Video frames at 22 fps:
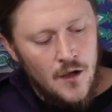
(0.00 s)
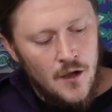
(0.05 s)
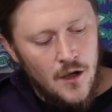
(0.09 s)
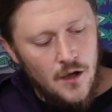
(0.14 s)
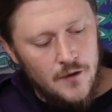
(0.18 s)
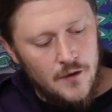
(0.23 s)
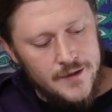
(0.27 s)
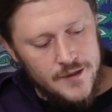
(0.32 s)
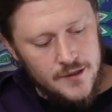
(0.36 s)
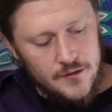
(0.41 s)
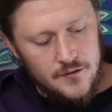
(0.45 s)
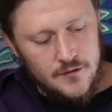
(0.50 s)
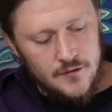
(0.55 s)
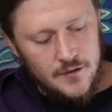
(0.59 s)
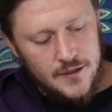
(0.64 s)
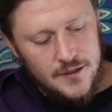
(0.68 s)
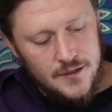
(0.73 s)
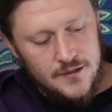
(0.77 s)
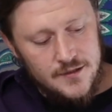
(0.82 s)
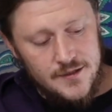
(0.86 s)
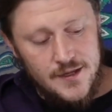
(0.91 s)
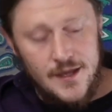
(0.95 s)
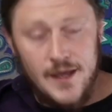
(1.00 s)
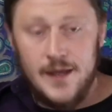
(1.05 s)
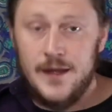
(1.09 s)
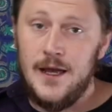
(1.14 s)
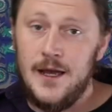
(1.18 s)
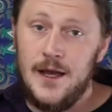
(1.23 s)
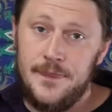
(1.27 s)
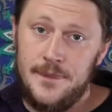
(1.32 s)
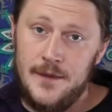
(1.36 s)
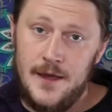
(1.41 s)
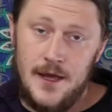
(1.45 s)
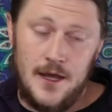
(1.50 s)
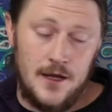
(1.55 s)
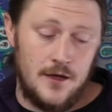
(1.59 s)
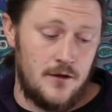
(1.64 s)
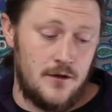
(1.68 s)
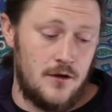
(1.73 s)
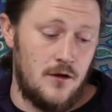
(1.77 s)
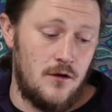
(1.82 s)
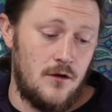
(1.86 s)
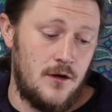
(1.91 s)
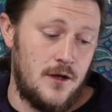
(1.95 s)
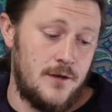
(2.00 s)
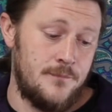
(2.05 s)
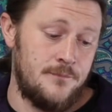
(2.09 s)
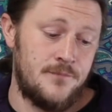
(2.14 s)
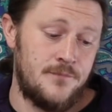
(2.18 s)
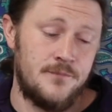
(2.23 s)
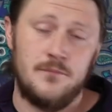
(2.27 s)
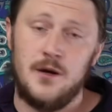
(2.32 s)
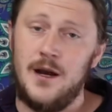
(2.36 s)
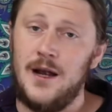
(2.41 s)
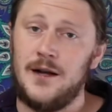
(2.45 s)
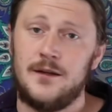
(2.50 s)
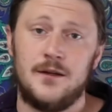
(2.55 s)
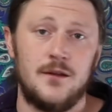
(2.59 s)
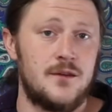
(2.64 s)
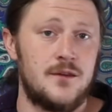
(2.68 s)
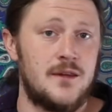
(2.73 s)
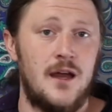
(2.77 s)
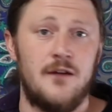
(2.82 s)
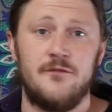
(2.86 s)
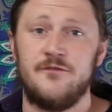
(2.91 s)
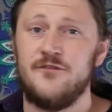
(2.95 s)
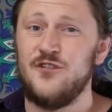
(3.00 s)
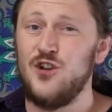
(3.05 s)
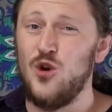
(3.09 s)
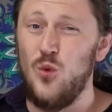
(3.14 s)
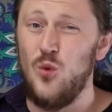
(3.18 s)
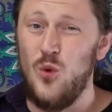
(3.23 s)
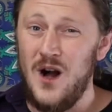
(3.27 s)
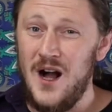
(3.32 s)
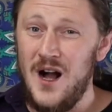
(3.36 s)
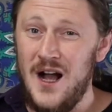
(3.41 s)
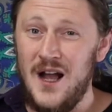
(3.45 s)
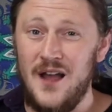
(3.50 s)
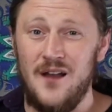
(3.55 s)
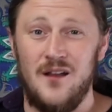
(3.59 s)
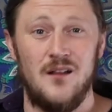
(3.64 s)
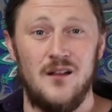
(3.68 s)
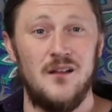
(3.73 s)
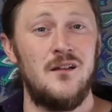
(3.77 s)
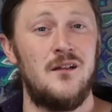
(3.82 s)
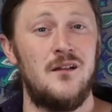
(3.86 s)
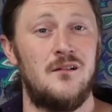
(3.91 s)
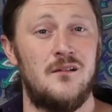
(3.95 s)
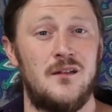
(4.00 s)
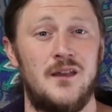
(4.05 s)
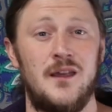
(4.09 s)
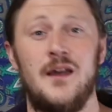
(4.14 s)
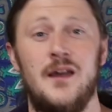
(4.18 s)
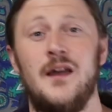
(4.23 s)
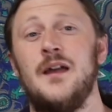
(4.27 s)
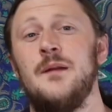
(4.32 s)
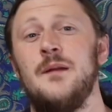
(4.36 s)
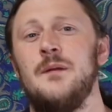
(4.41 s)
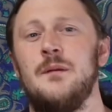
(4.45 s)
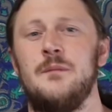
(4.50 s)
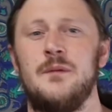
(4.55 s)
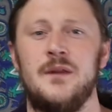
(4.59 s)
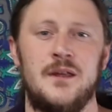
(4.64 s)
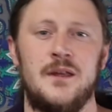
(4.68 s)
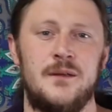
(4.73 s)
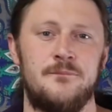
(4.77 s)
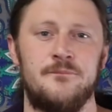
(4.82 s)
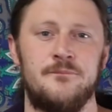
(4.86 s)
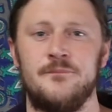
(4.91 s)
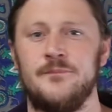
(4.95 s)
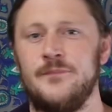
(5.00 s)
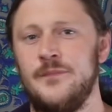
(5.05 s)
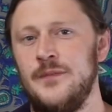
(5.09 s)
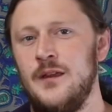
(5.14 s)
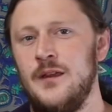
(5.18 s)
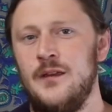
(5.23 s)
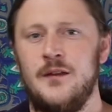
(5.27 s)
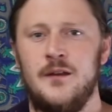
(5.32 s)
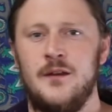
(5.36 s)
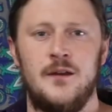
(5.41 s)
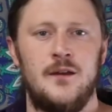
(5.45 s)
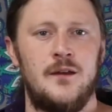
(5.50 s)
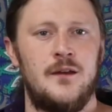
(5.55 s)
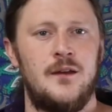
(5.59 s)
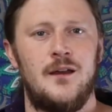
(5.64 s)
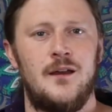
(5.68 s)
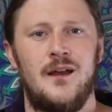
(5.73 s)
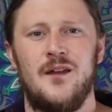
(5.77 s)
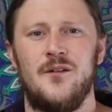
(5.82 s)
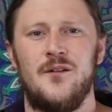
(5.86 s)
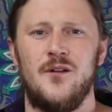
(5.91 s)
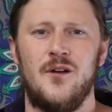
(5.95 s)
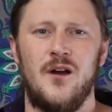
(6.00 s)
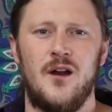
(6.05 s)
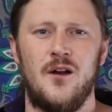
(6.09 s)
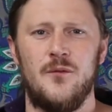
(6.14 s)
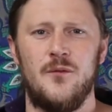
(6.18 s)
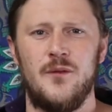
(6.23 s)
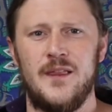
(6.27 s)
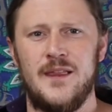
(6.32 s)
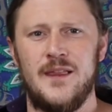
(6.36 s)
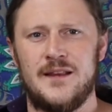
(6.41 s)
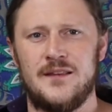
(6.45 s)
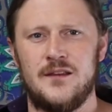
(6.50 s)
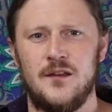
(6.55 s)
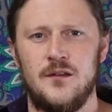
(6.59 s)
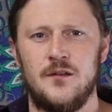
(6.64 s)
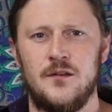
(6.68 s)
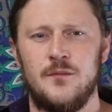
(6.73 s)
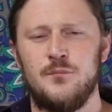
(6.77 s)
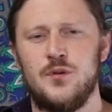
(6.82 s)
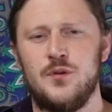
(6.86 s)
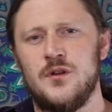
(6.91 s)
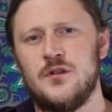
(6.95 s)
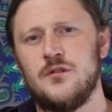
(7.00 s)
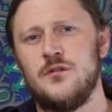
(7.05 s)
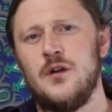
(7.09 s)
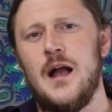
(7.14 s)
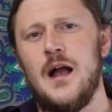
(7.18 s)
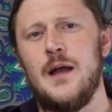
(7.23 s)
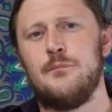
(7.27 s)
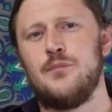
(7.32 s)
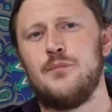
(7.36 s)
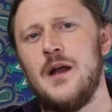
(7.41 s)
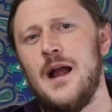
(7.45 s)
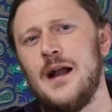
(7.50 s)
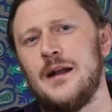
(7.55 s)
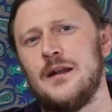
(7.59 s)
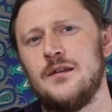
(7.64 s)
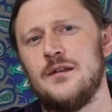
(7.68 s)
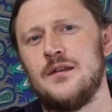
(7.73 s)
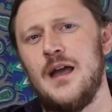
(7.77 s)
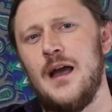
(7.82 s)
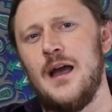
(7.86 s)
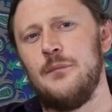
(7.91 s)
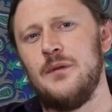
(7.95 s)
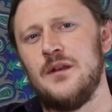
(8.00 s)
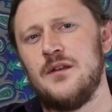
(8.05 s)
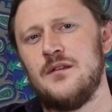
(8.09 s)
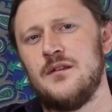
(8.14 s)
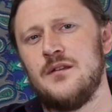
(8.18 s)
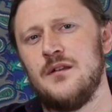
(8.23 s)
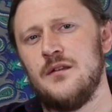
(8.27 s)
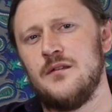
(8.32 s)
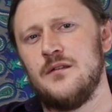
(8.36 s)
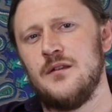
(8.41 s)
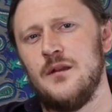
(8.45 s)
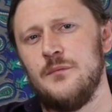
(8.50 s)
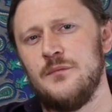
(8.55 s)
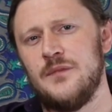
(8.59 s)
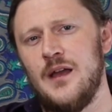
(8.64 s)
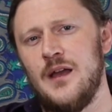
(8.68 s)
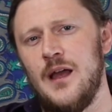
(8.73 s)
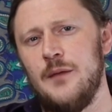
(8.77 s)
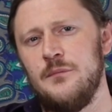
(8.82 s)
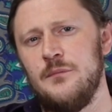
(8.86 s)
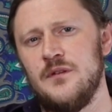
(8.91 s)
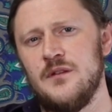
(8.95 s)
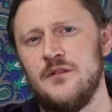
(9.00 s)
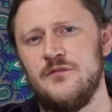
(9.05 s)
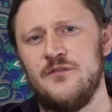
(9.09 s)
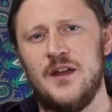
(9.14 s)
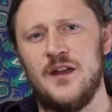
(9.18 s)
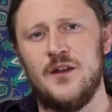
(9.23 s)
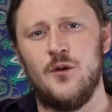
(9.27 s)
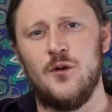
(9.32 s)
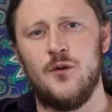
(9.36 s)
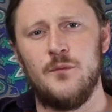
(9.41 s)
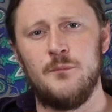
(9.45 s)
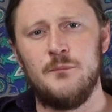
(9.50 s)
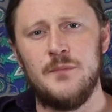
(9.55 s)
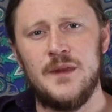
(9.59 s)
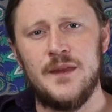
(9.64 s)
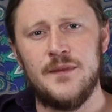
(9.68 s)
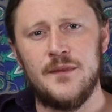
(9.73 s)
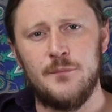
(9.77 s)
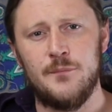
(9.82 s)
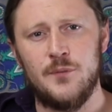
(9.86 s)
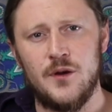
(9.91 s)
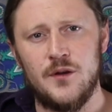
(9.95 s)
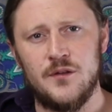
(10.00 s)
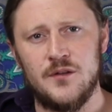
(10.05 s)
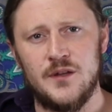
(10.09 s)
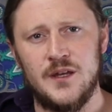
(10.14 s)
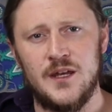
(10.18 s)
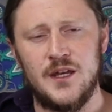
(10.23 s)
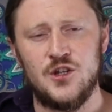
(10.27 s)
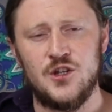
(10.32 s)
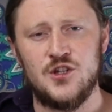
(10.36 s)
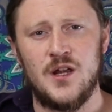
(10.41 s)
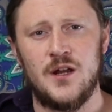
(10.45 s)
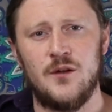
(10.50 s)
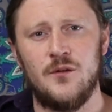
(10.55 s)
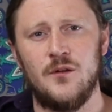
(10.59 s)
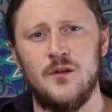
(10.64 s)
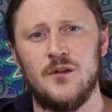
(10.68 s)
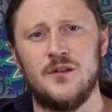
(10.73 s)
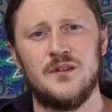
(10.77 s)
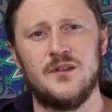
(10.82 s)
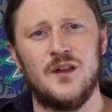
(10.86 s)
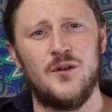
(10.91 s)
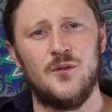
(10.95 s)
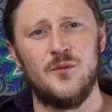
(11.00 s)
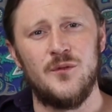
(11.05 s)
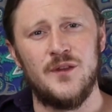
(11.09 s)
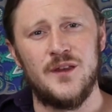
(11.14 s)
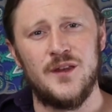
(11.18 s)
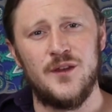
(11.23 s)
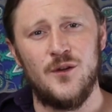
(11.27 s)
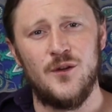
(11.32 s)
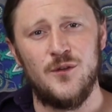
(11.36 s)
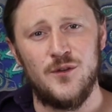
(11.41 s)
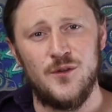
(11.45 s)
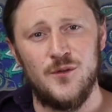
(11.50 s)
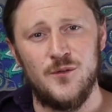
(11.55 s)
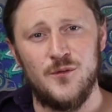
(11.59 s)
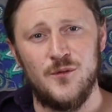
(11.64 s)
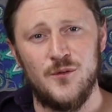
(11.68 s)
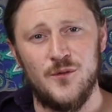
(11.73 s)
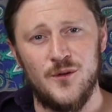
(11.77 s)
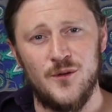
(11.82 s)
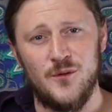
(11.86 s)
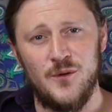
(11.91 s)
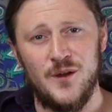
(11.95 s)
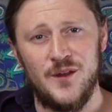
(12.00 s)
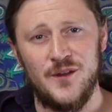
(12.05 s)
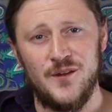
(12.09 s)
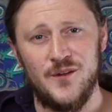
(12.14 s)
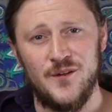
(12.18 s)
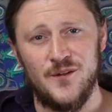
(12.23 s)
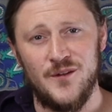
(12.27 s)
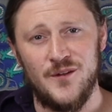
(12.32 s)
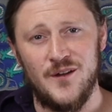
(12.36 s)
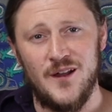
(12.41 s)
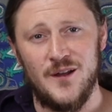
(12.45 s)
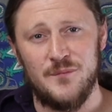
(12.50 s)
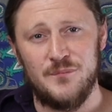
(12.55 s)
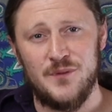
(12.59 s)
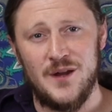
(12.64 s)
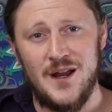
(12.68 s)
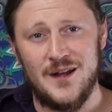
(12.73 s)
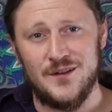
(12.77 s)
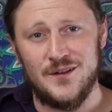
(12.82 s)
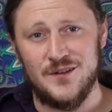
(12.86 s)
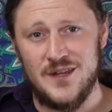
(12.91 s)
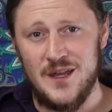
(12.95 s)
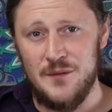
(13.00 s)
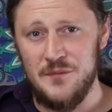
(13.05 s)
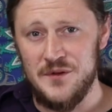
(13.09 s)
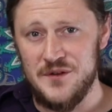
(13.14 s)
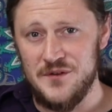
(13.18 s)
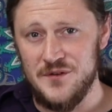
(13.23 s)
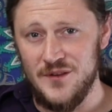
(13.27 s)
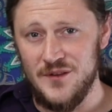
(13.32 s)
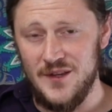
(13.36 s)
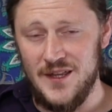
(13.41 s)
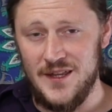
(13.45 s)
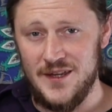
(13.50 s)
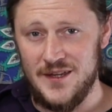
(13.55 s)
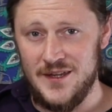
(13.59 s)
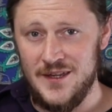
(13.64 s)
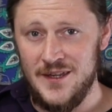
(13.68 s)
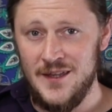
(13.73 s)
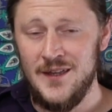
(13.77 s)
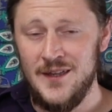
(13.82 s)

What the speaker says: Okay, so let's say I got that going, practiced that for a while. Okay, maybe, I don't know, I don't really like to prescribe practice habits sometimes if I don't meet the person in general, because I don't really know you or what your practice habits are like